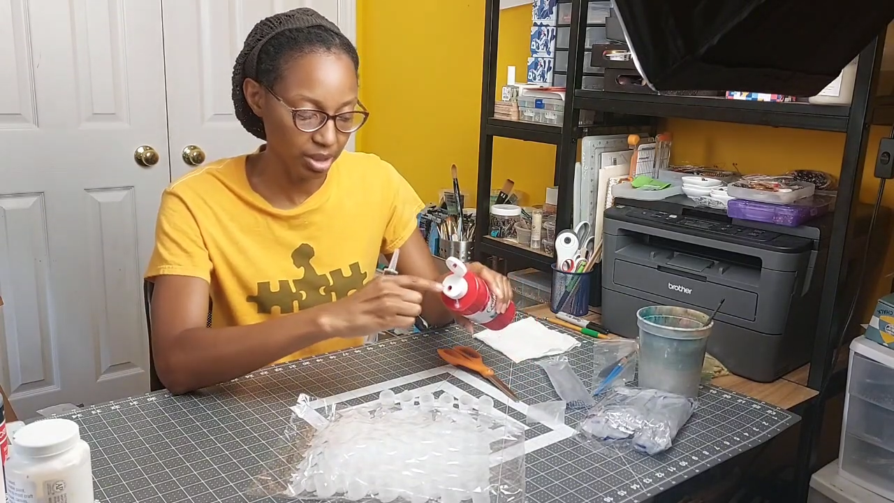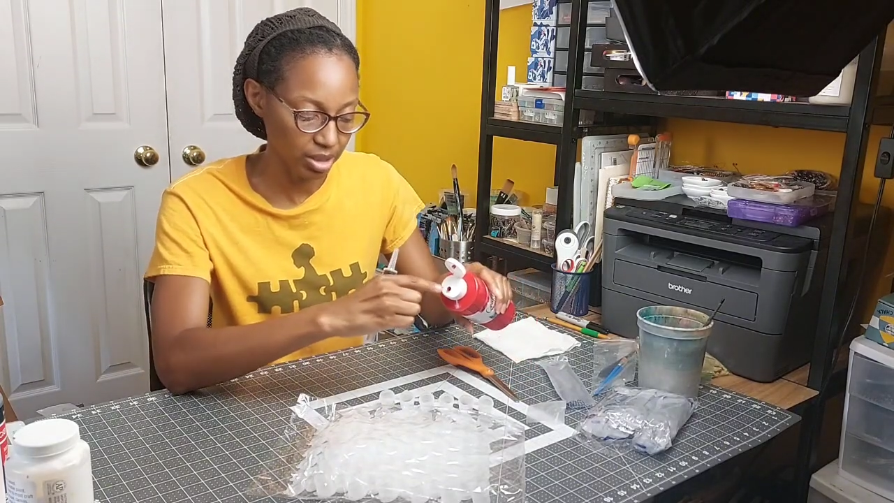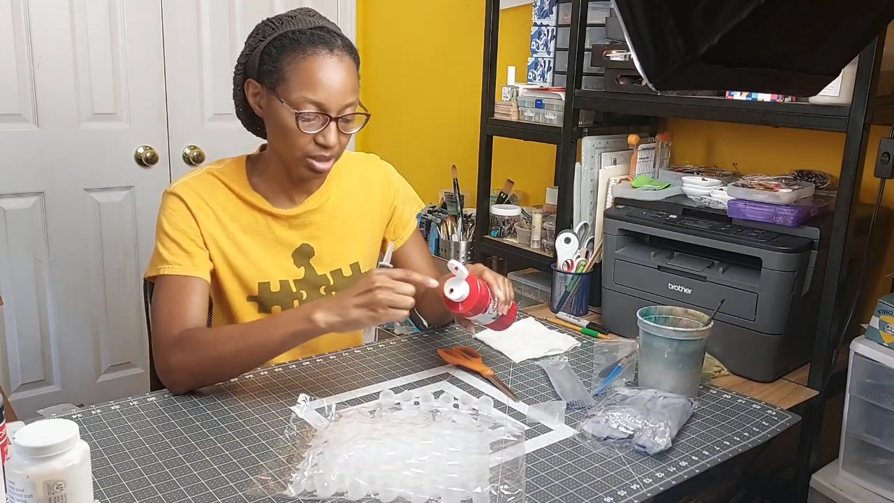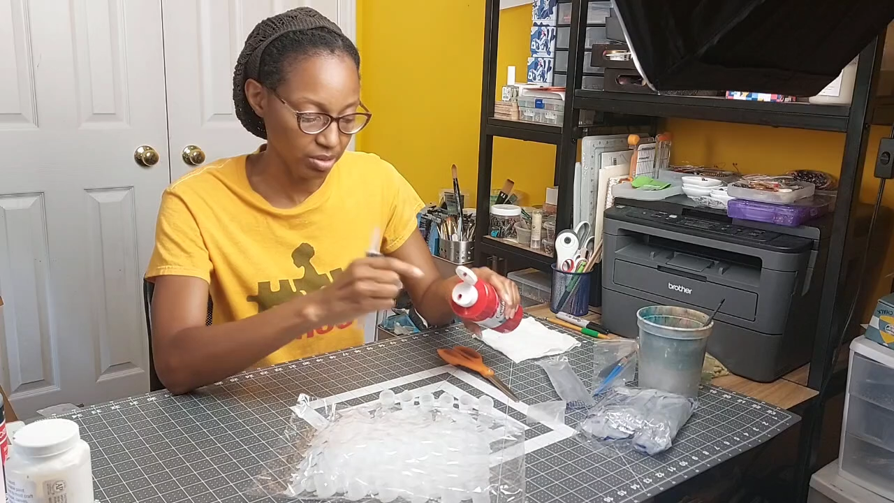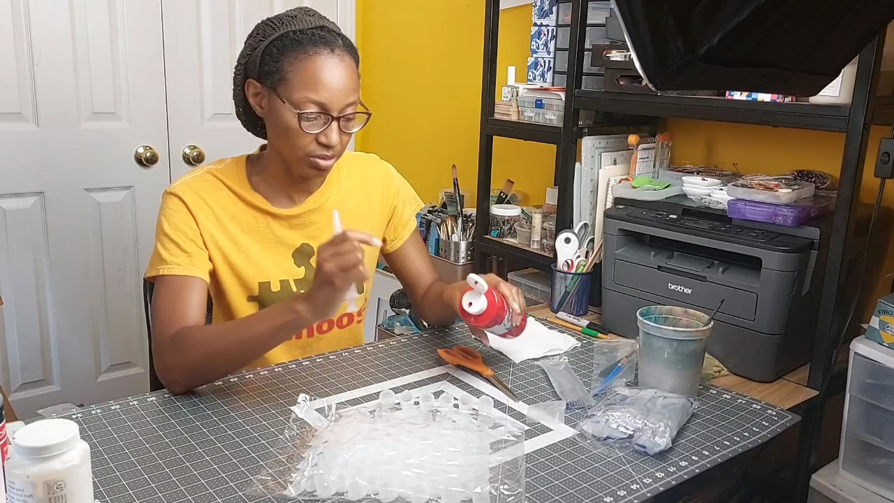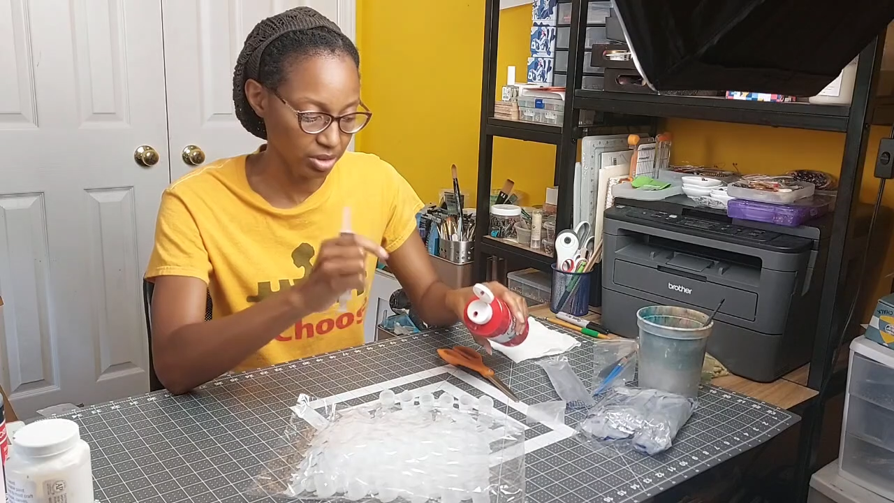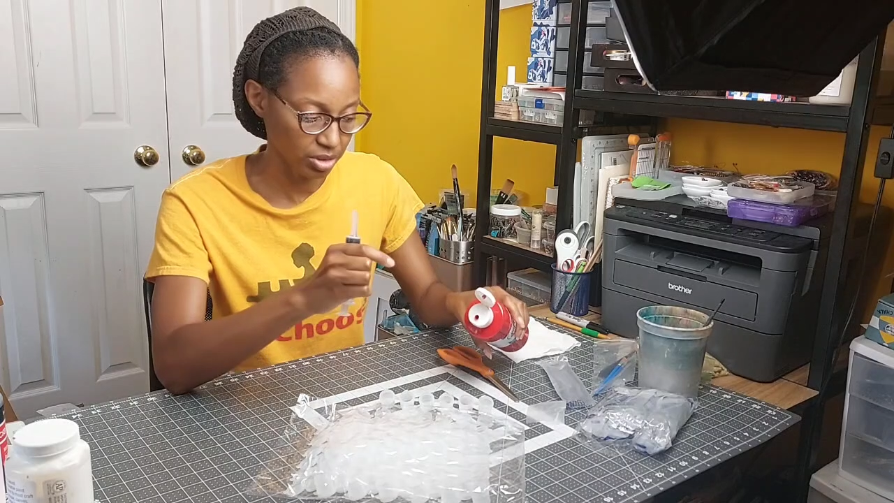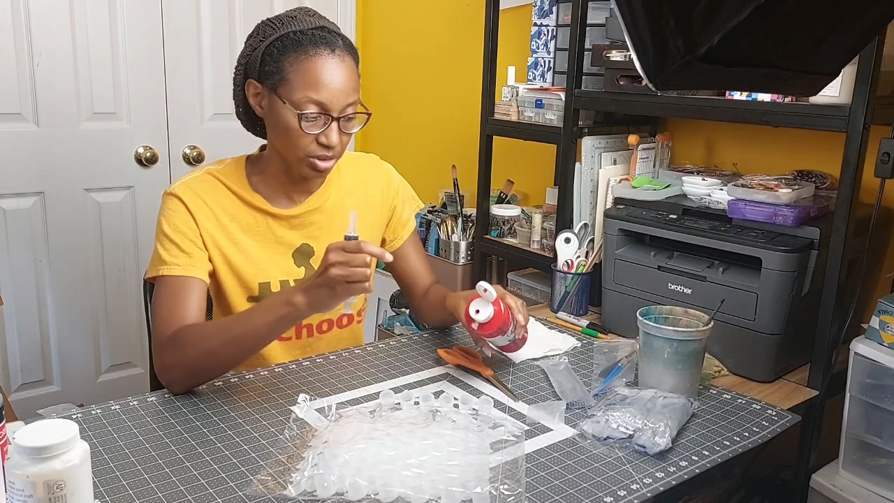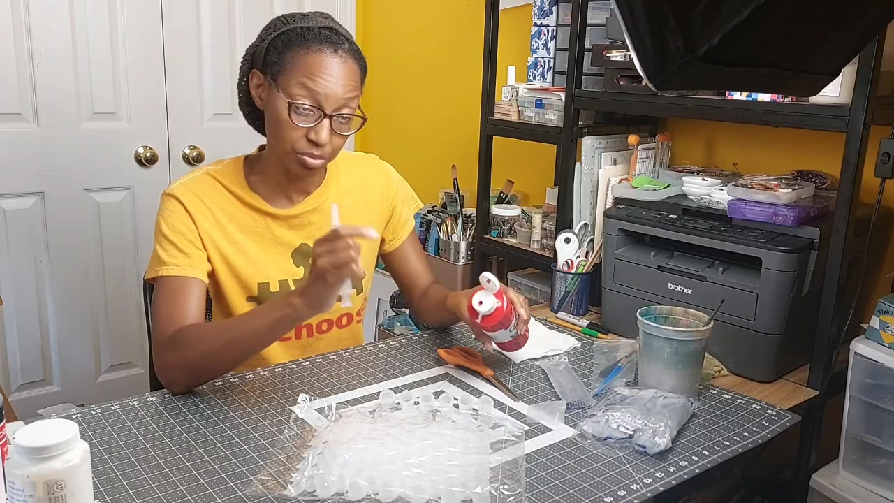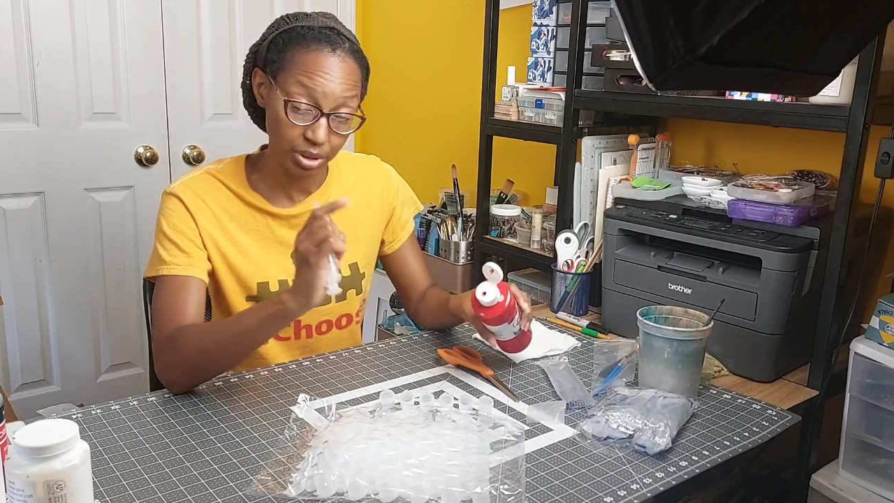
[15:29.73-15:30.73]
it, so it
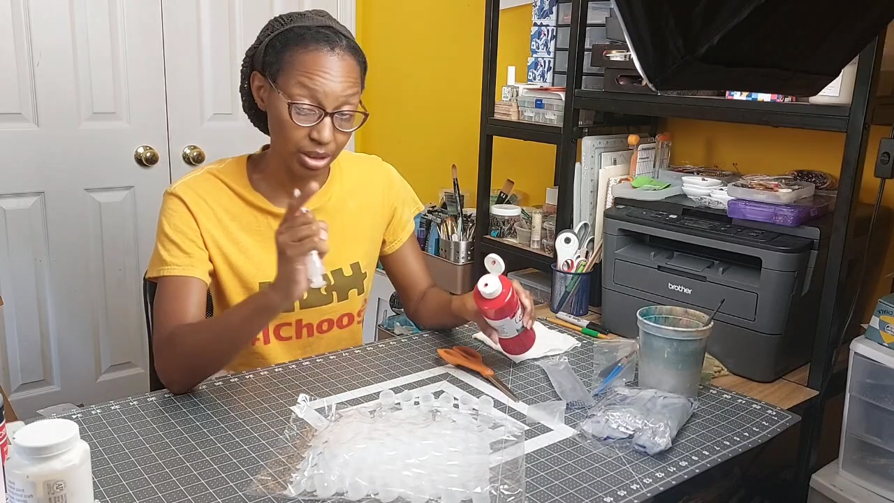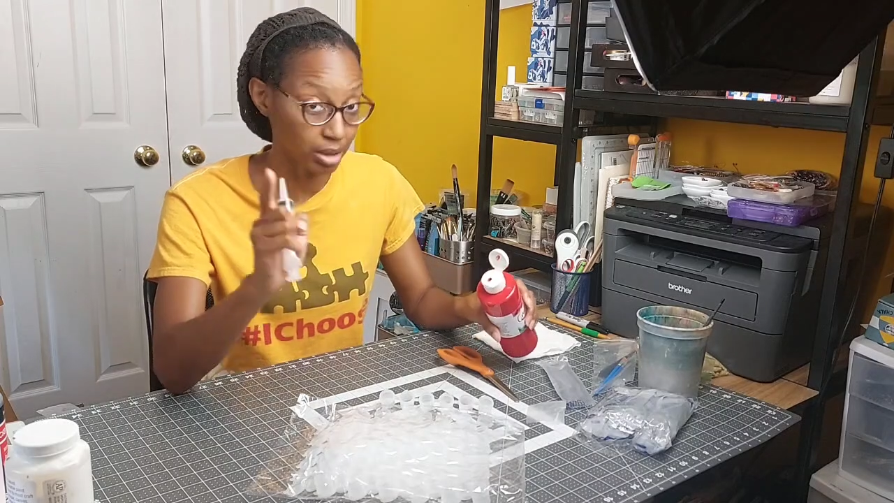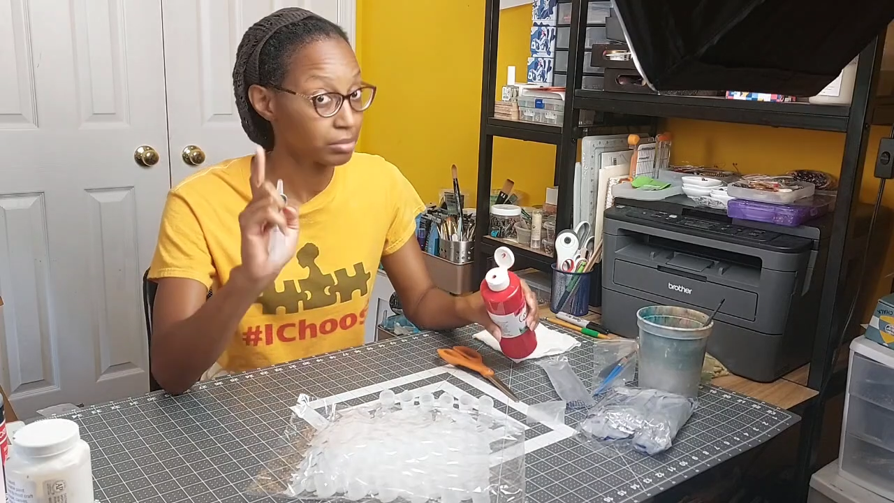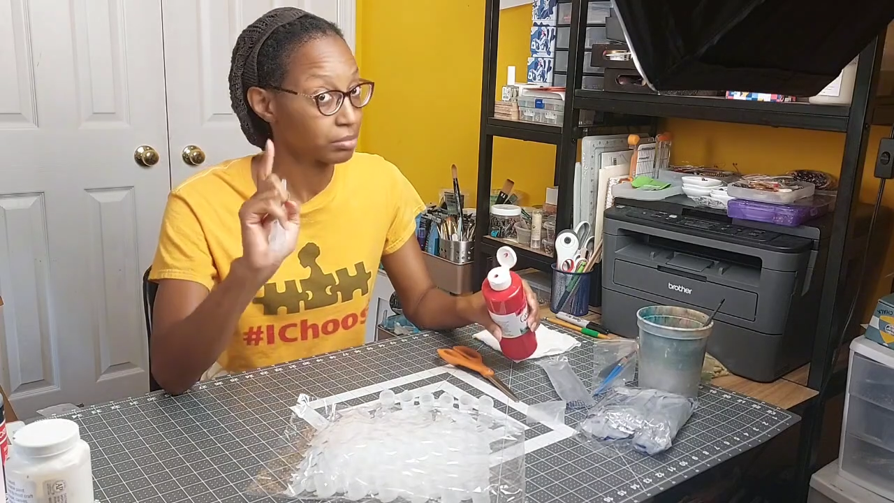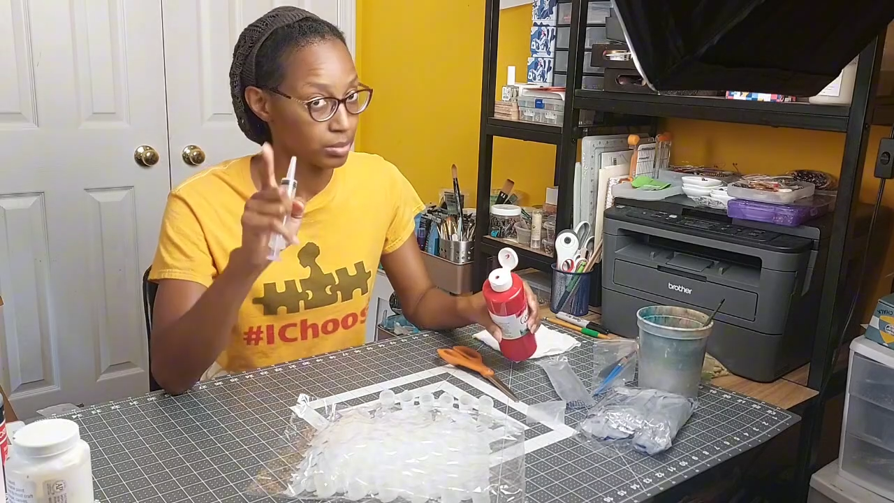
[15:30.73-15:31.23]
should be